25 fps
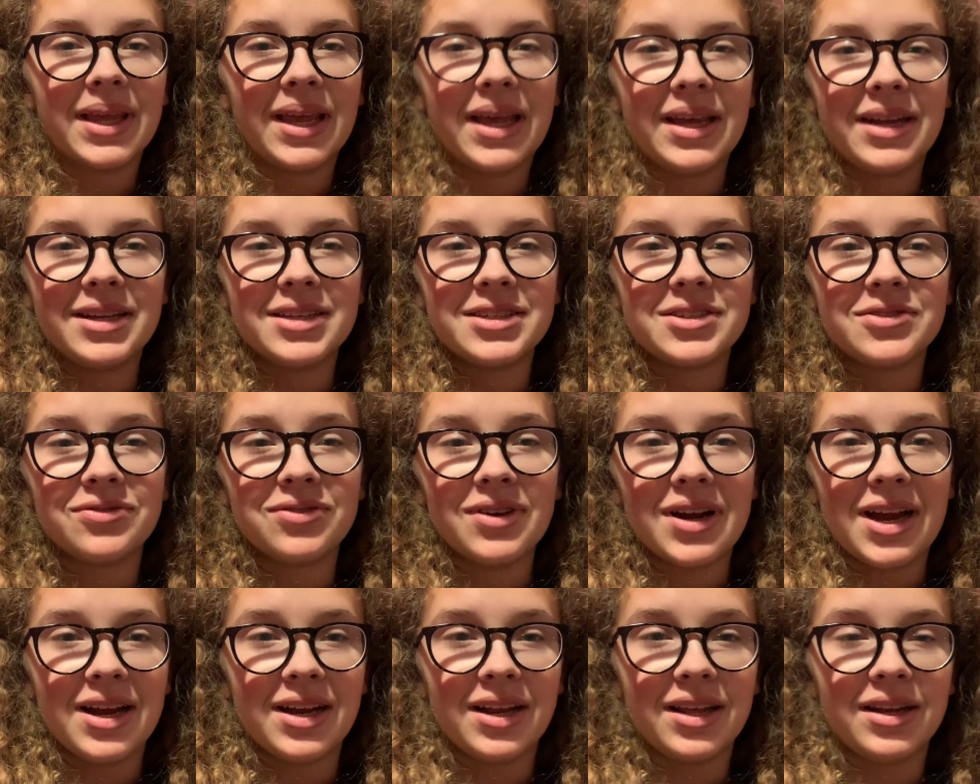It is
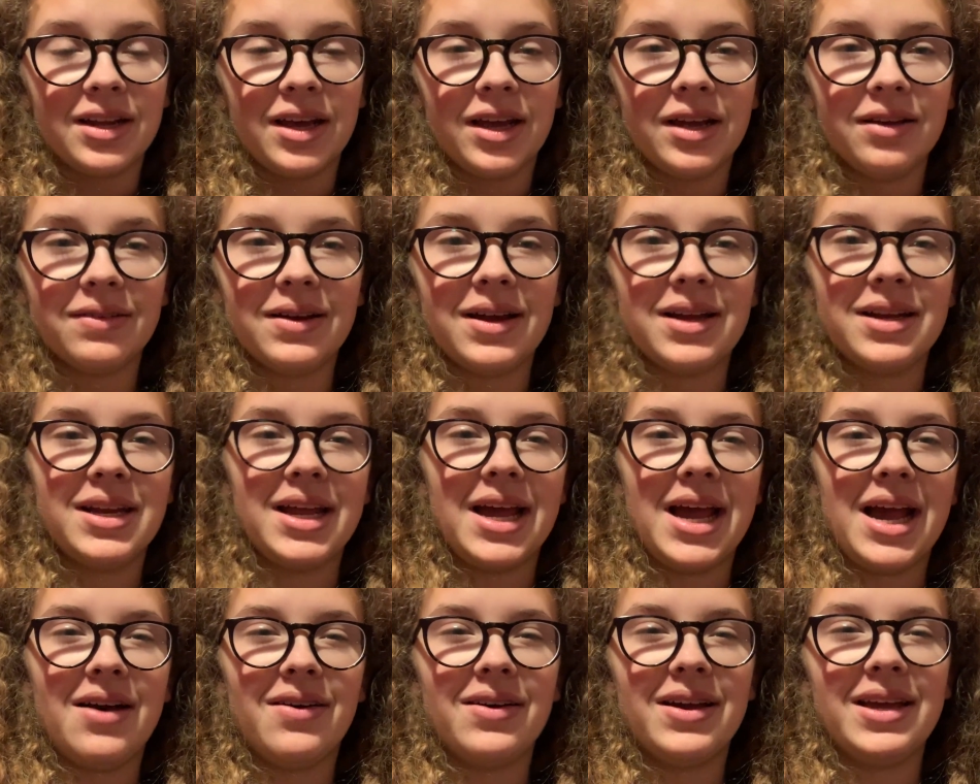Friday night right
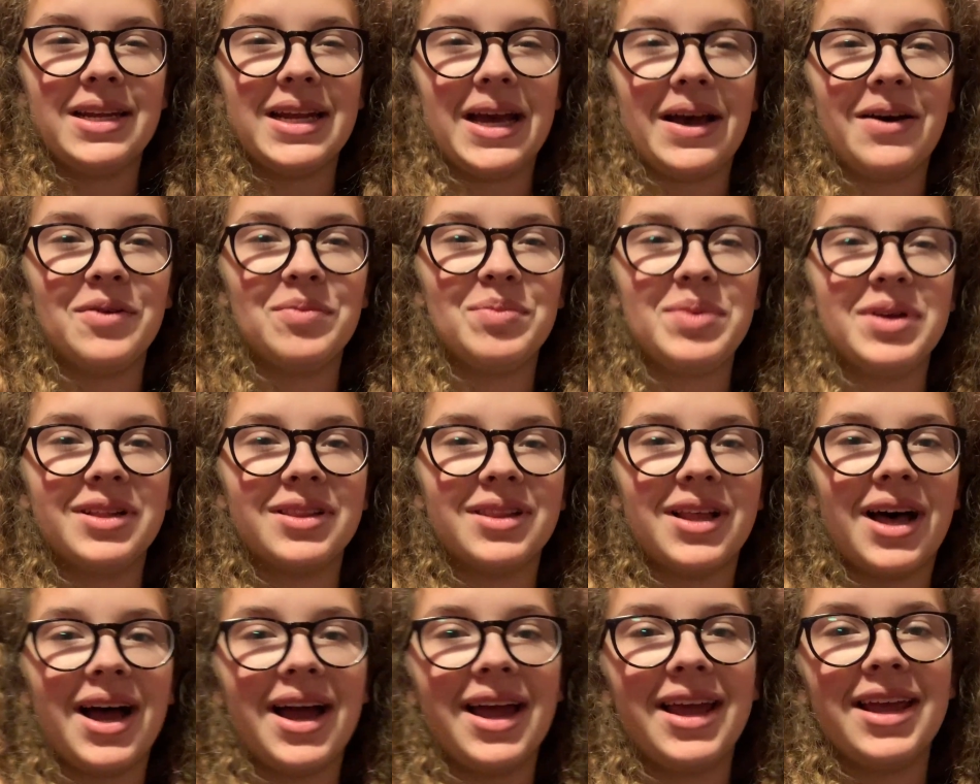now, and I would be
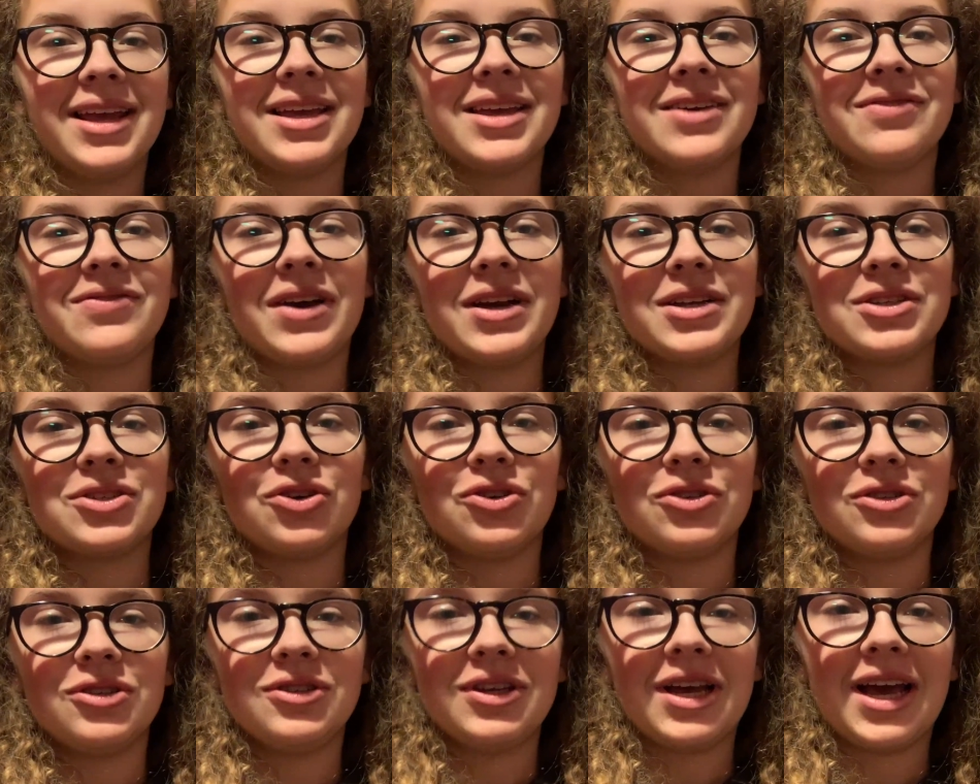lying if I
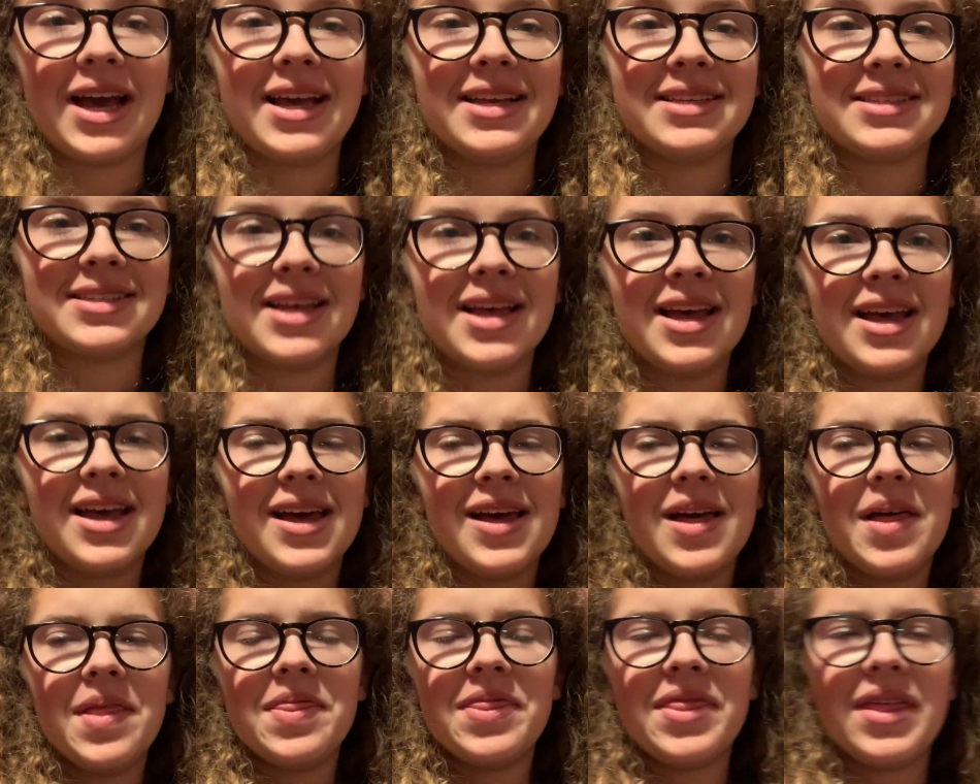told you guys
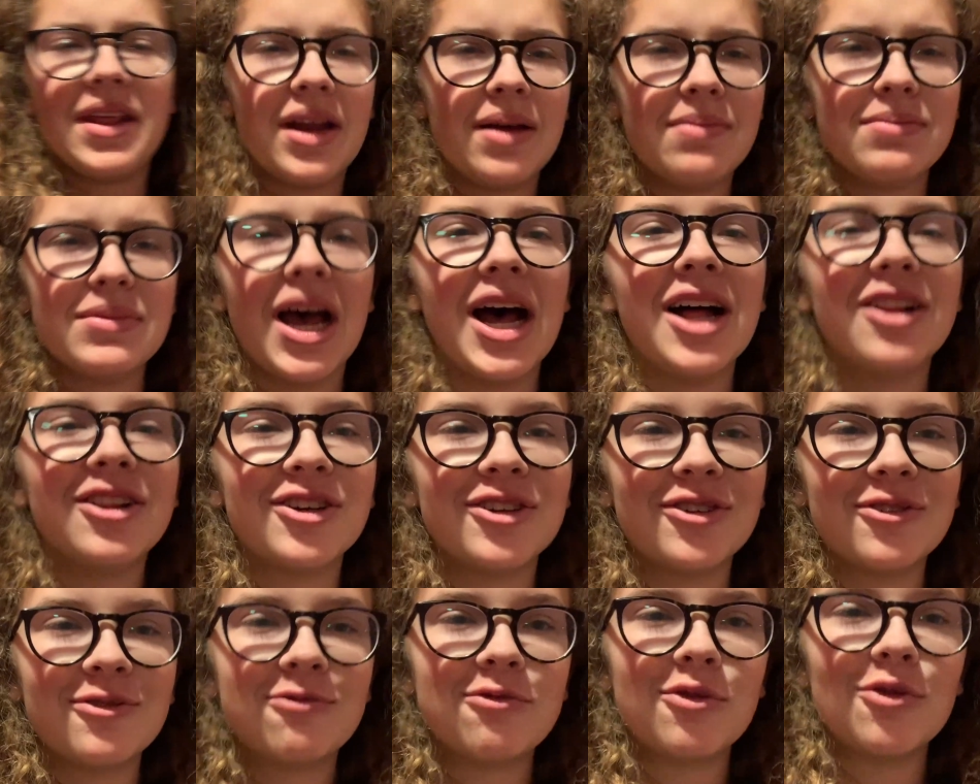that I'm not
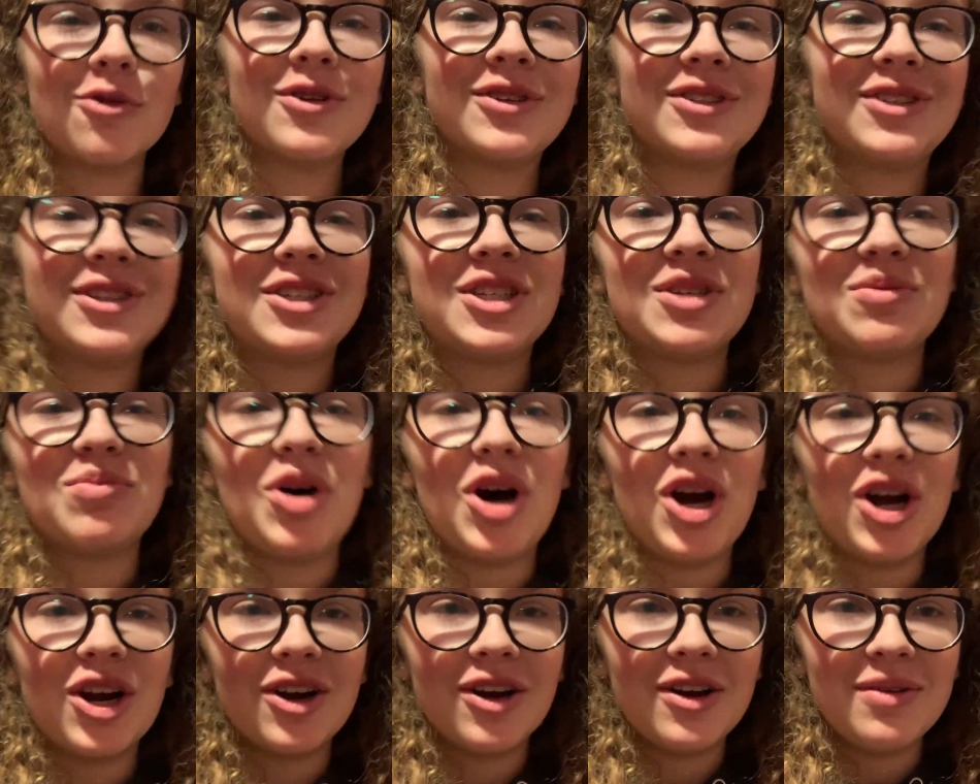looking forward to
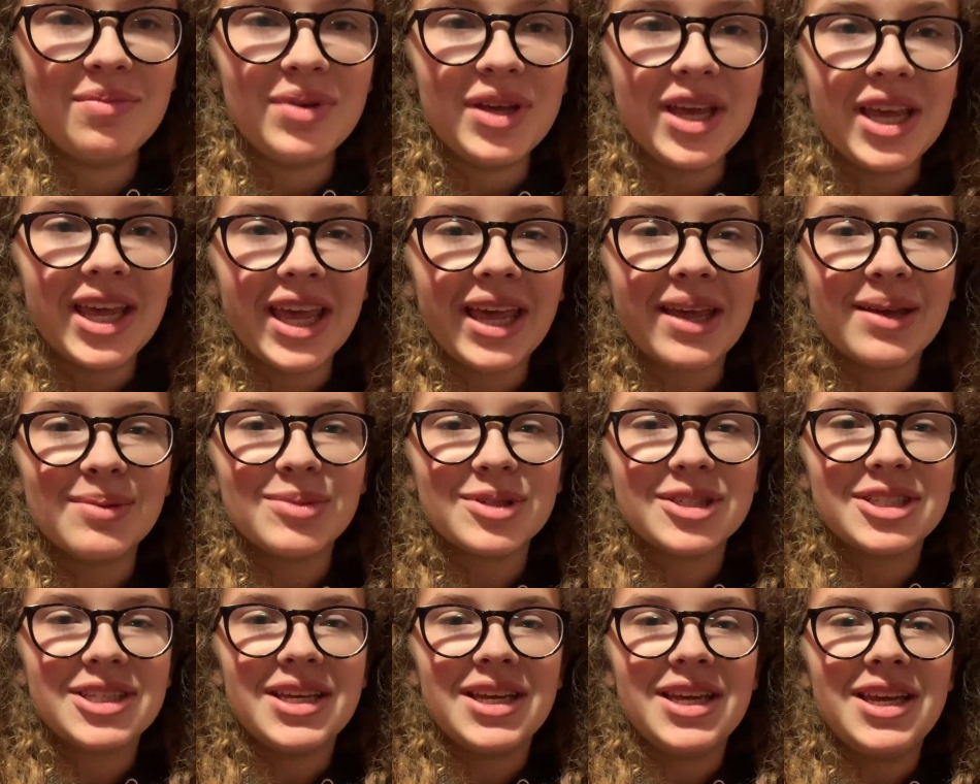tomorrow and being
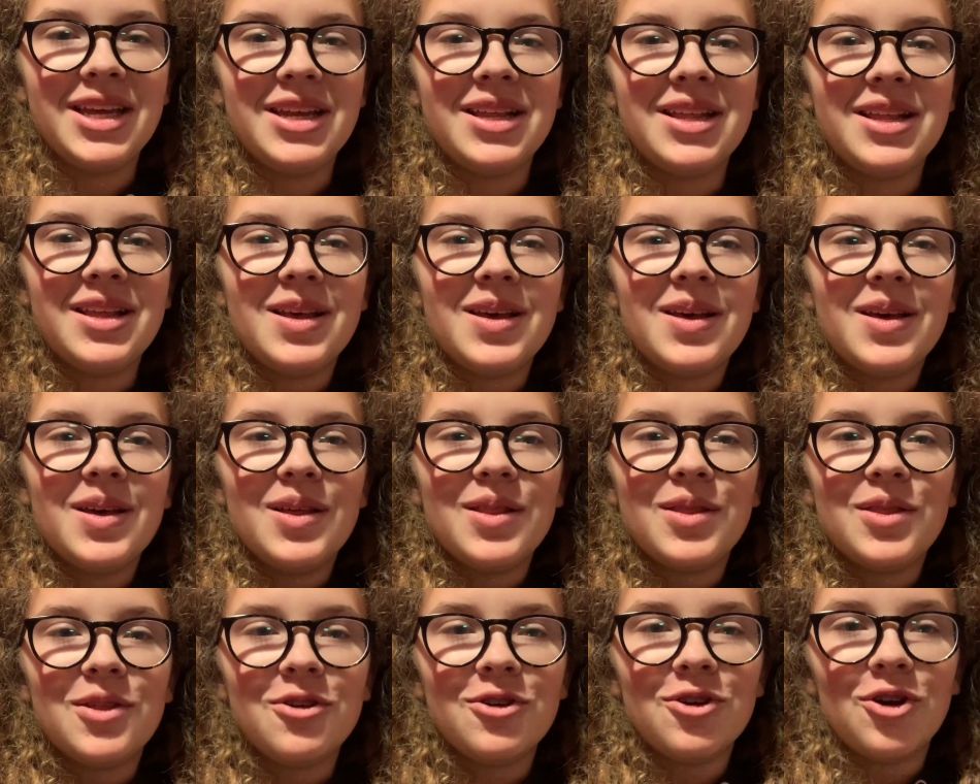able to eat
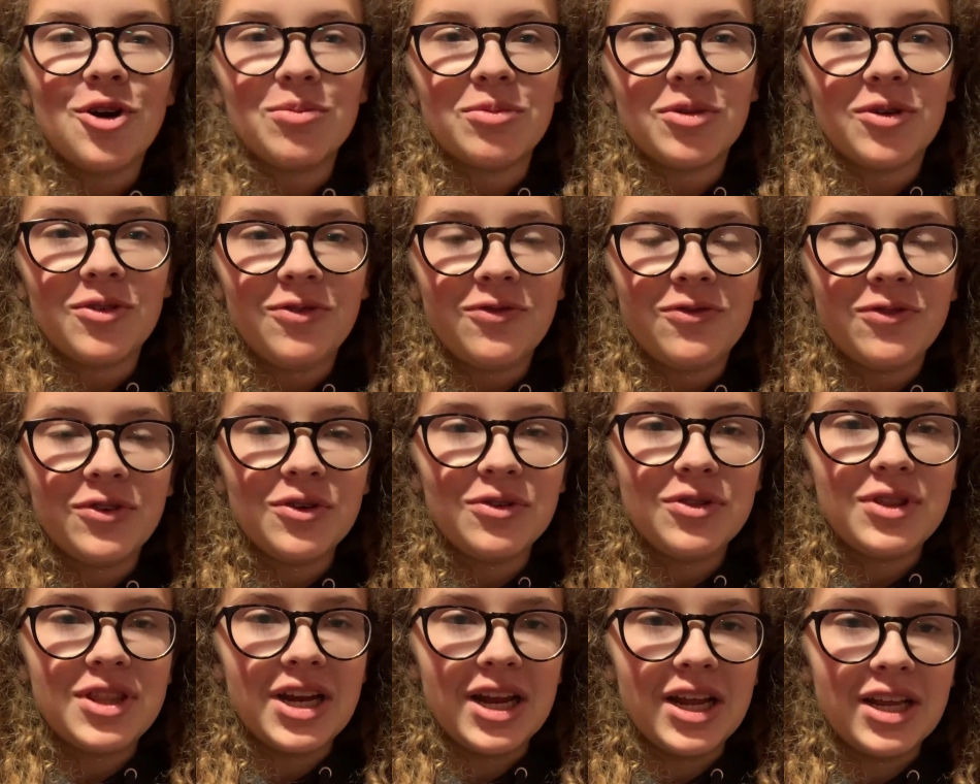the normal
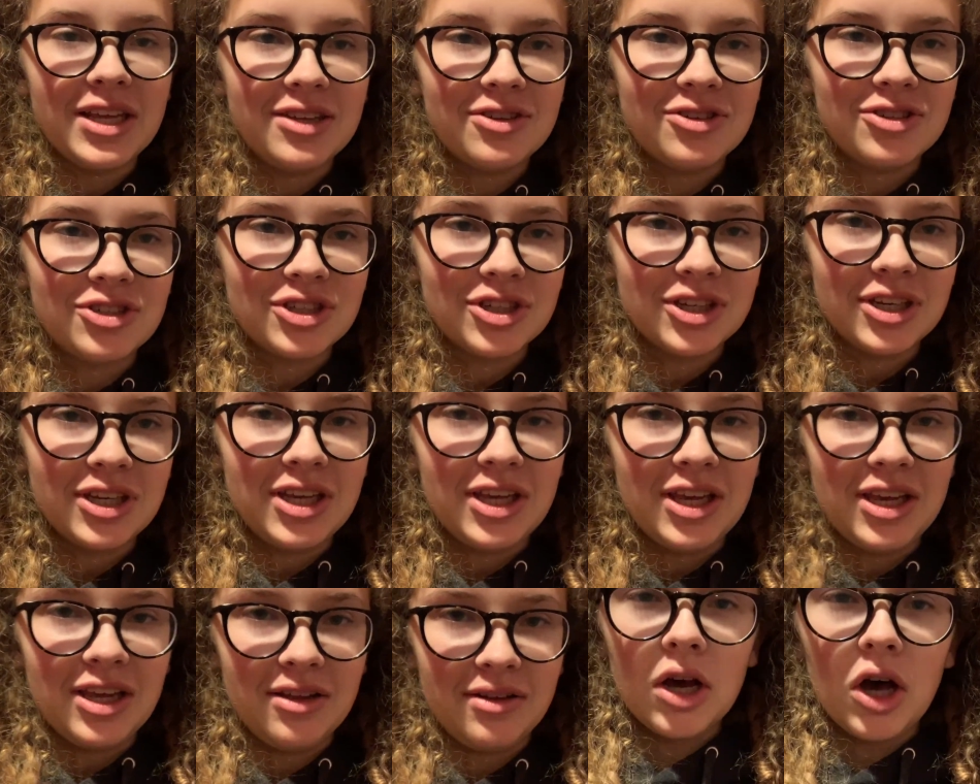food that I usually
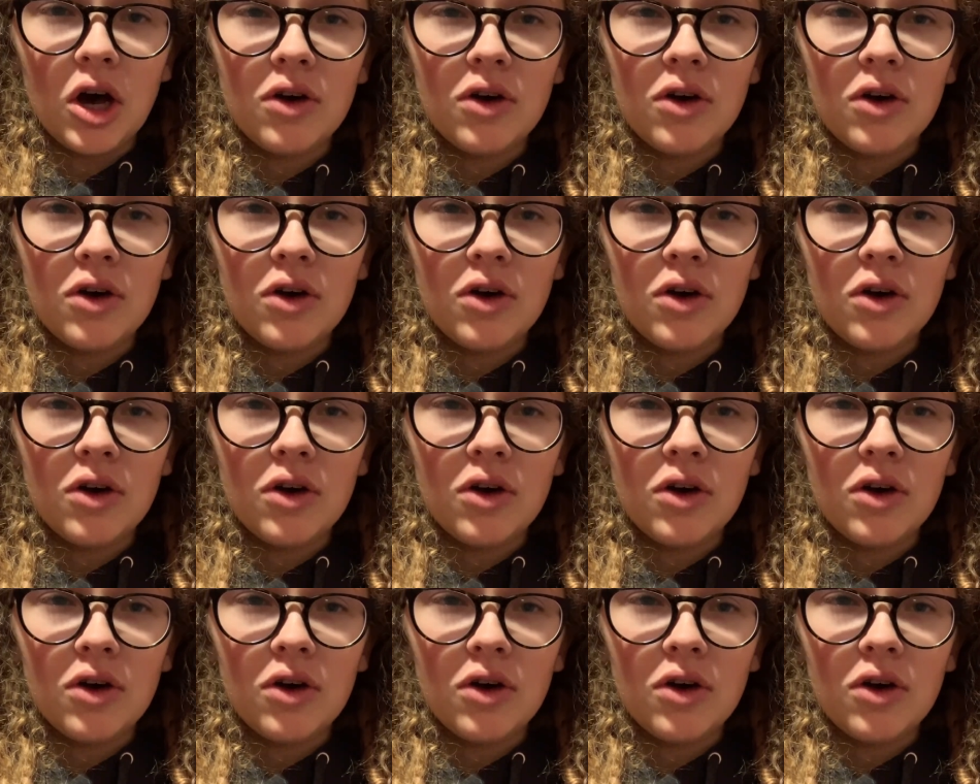eat.